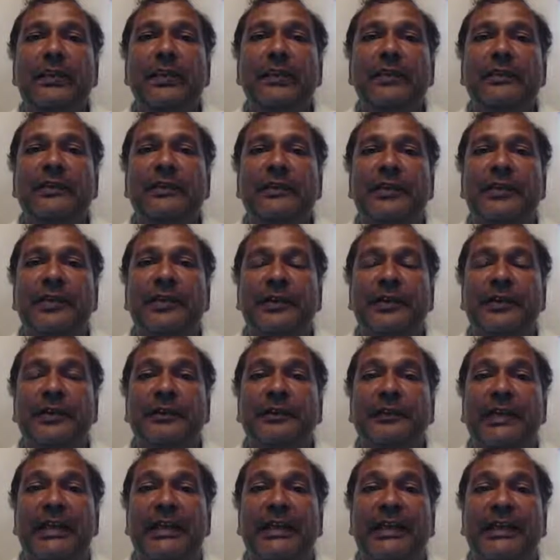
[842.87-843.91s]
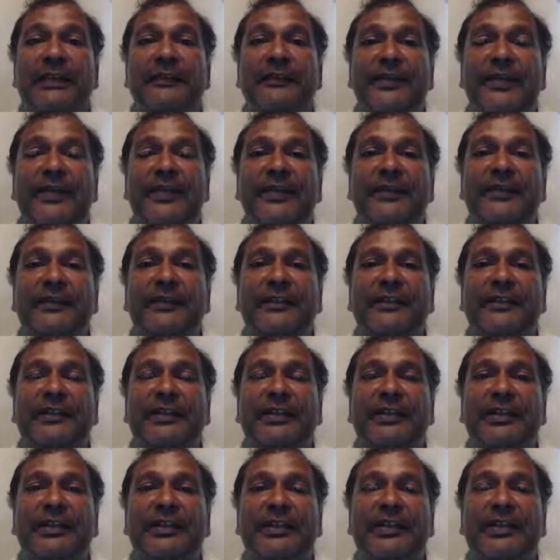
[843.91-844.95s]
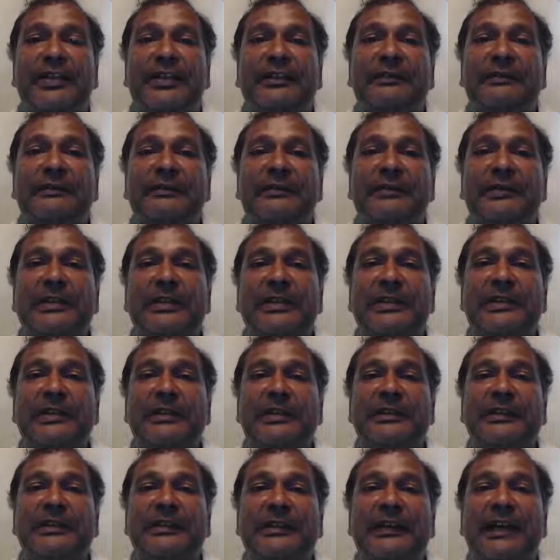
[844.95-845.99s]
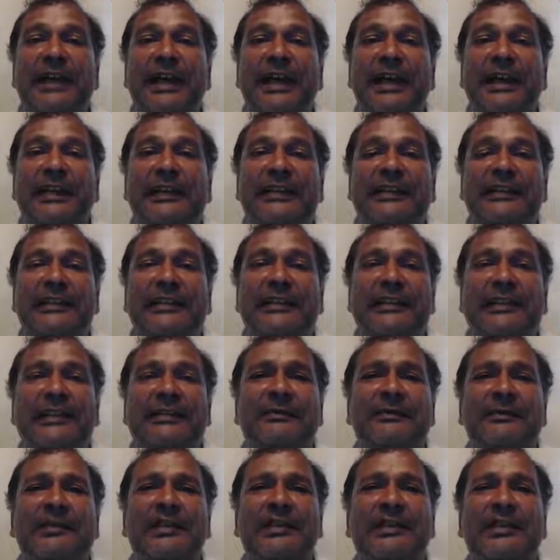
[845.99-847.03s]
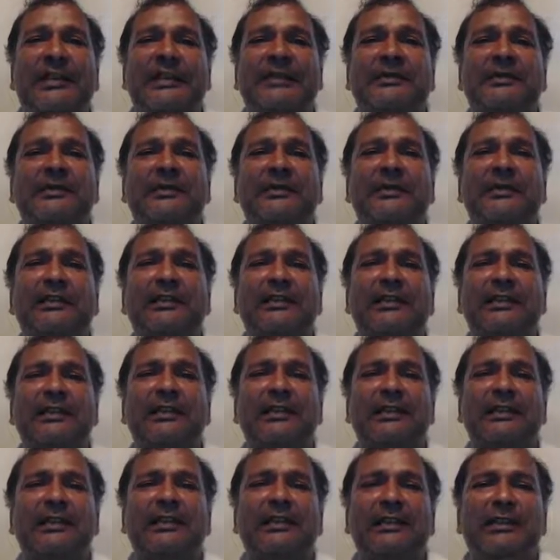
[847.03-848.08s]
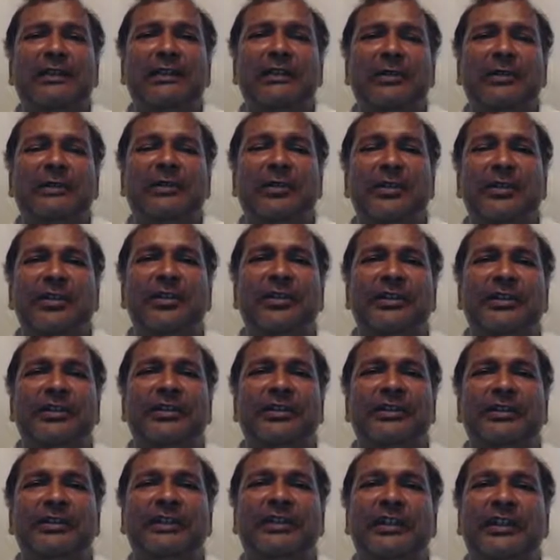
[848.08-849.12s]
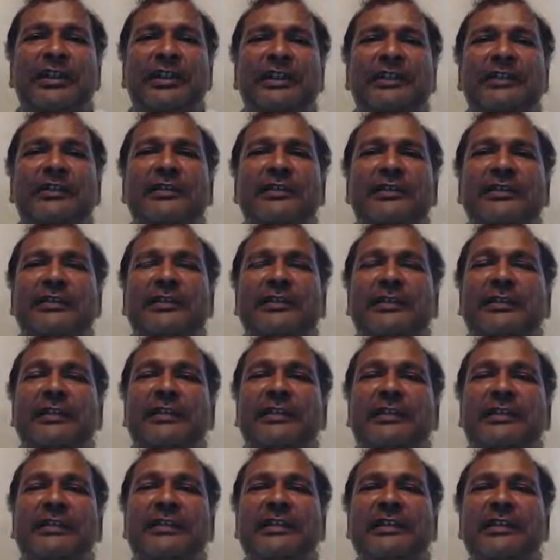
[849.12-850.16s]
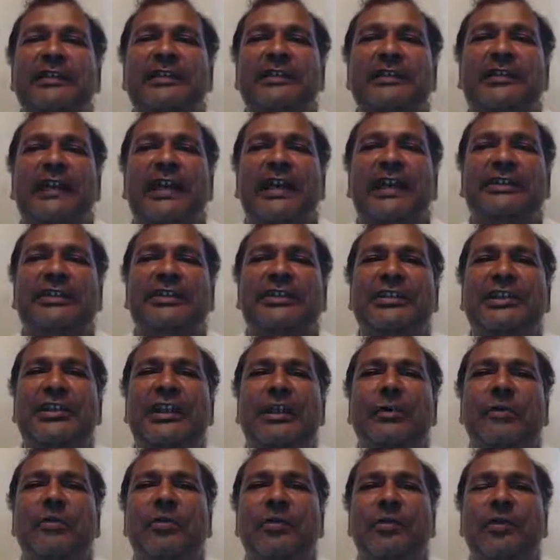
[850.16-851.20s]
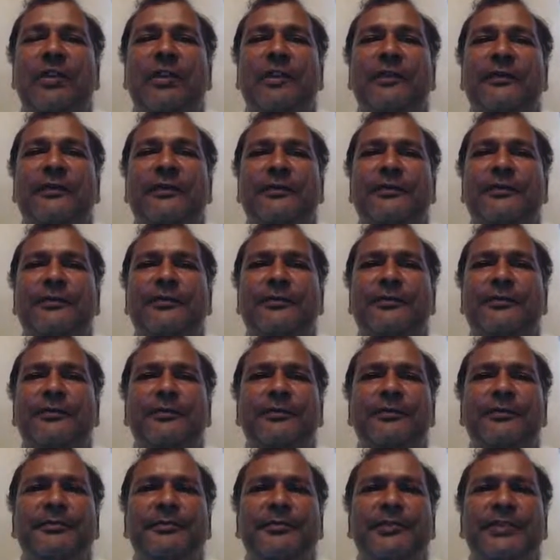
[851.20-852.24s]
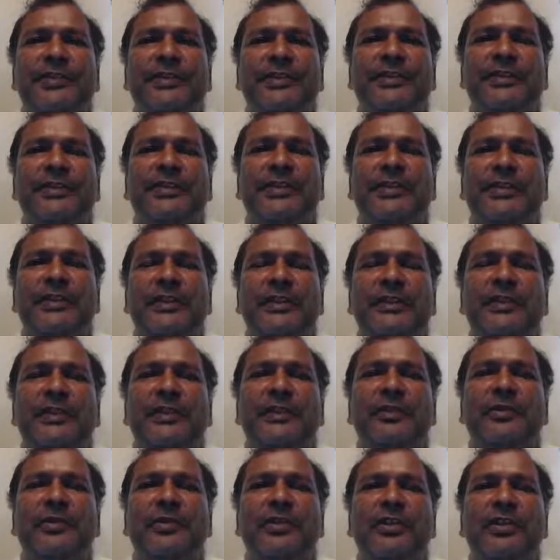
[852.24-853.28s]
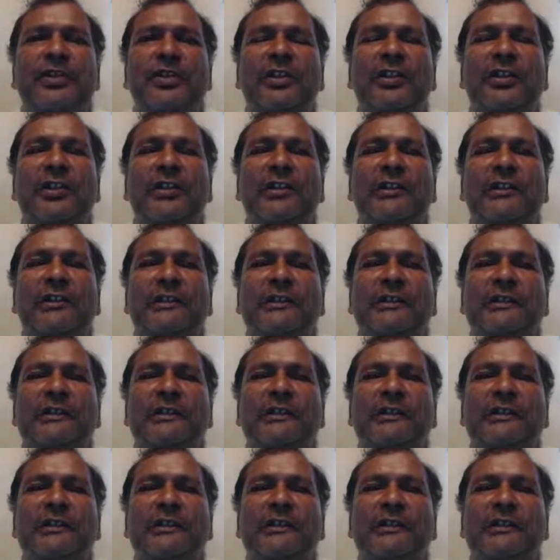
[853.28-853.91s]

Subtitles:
so my evenings are tonight. I'm really just catching up with just doing some really